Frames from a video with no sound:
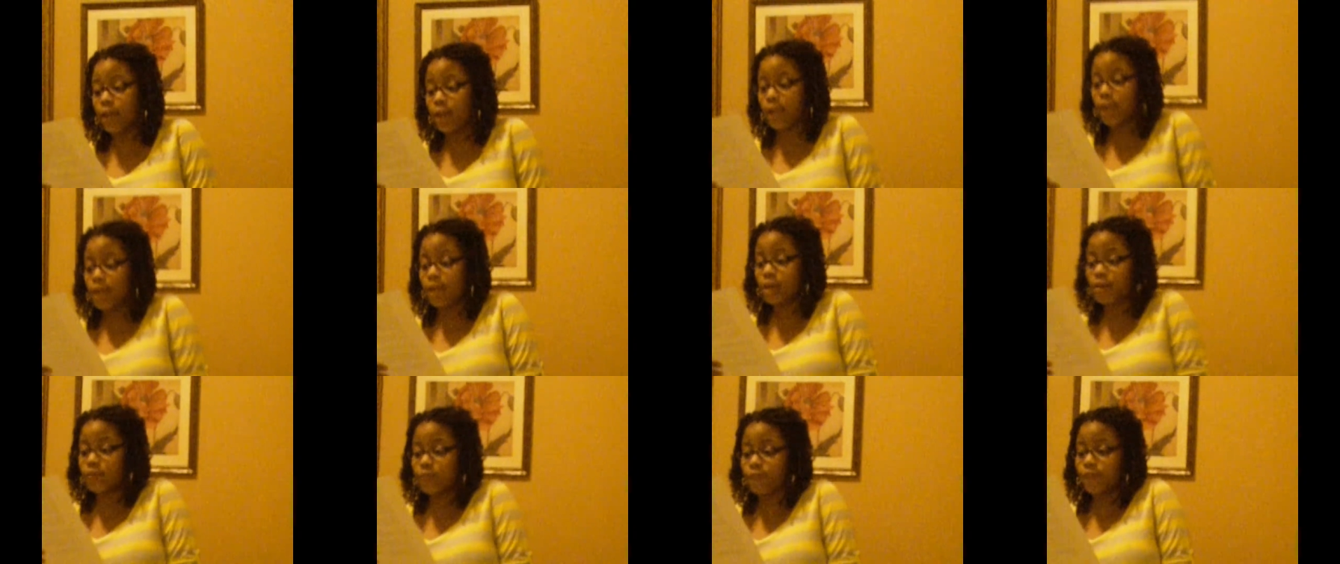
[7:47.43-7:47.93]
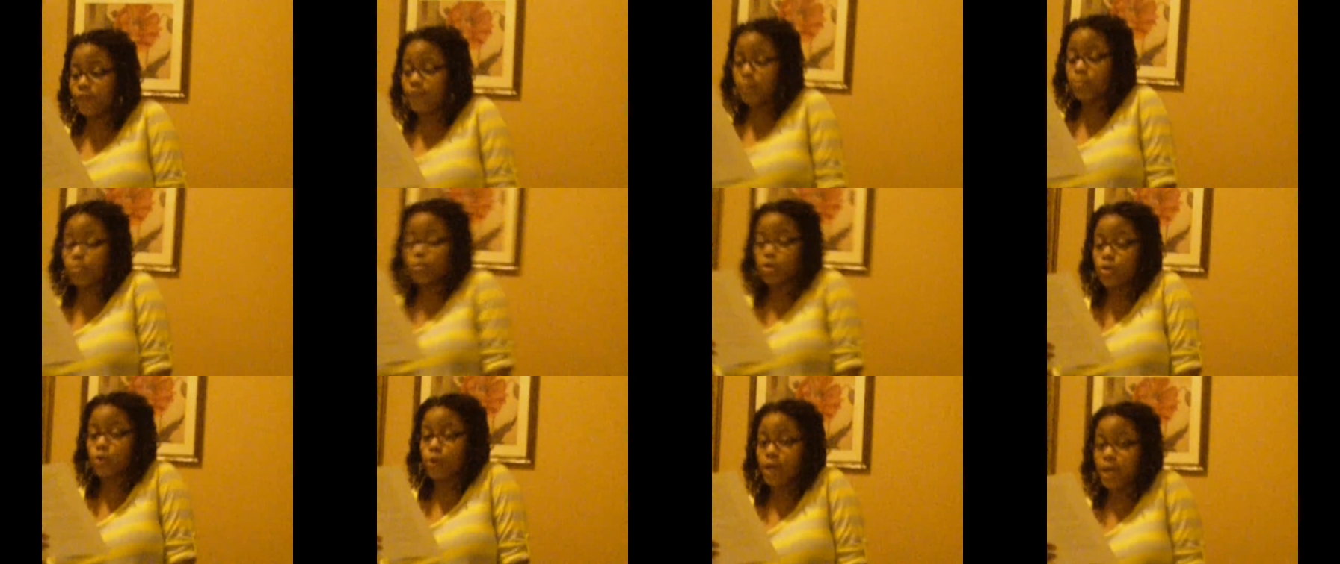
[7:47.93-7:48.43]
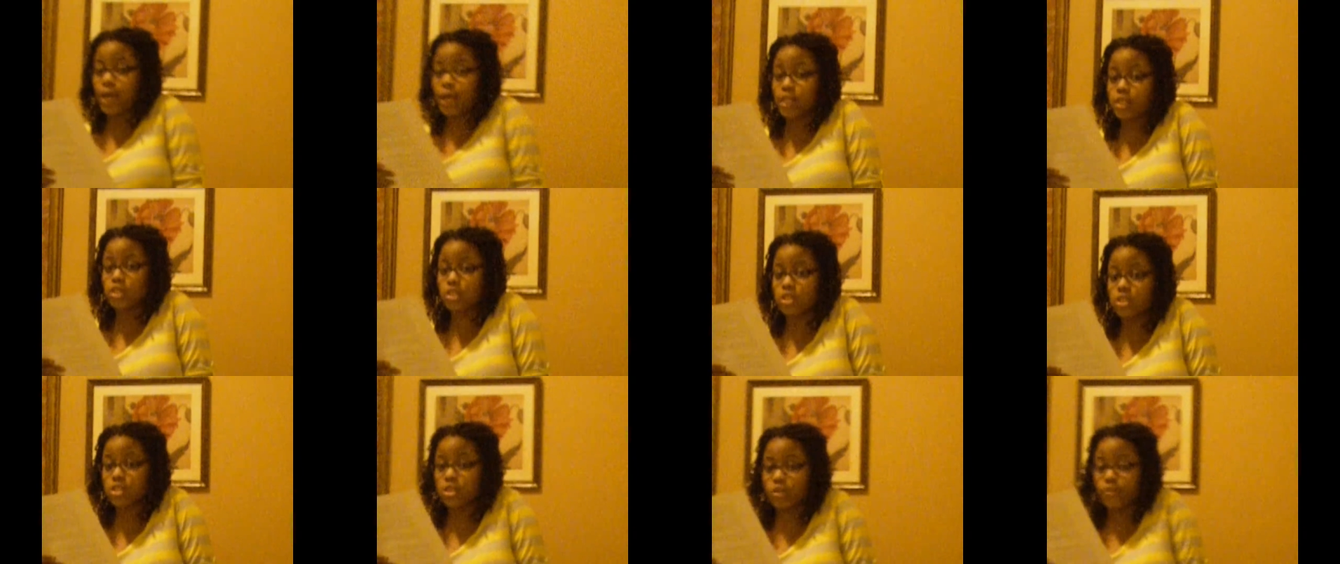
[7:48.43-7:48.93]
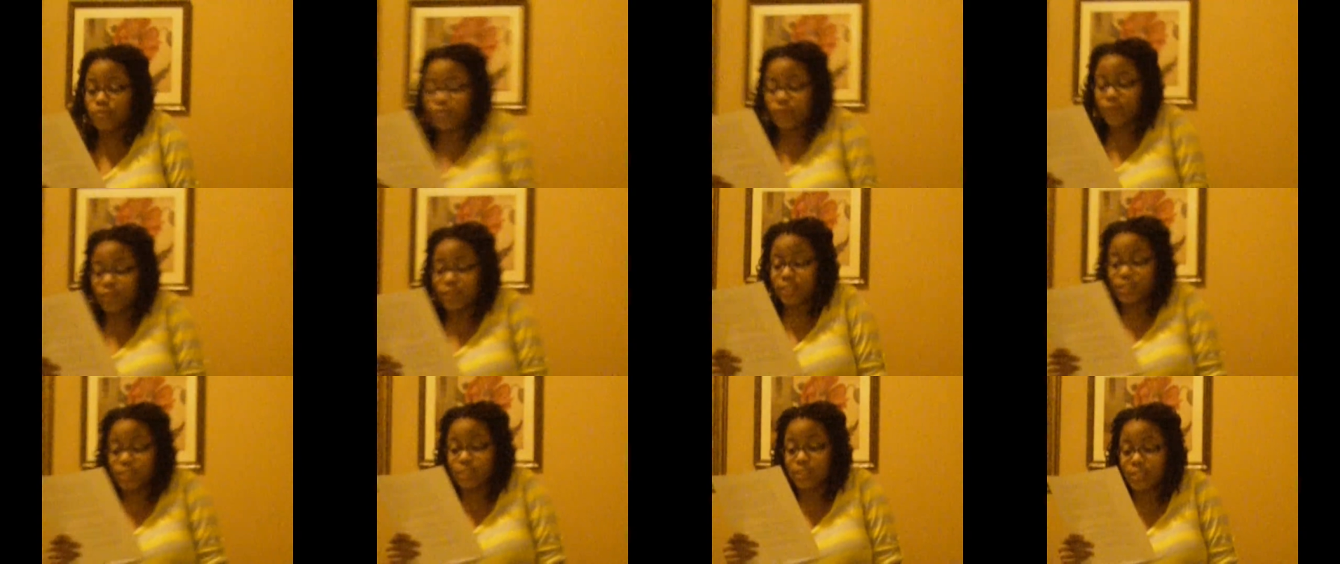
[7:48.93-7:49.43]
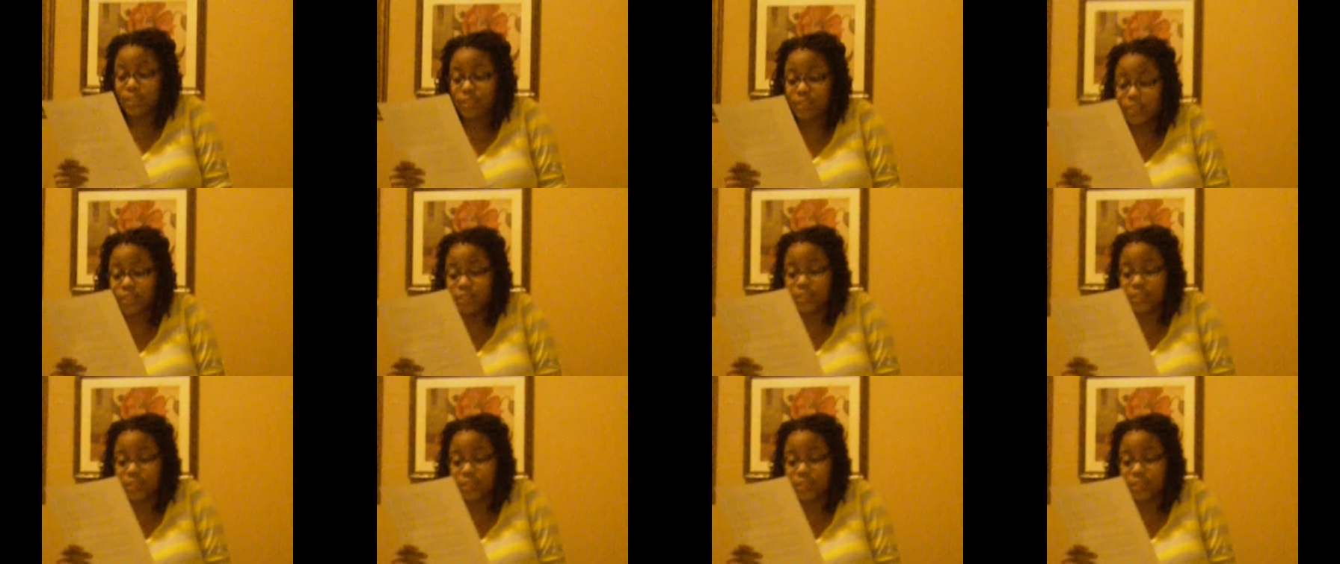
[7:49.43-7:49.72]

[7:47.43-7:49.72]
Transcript: and femoral head surface.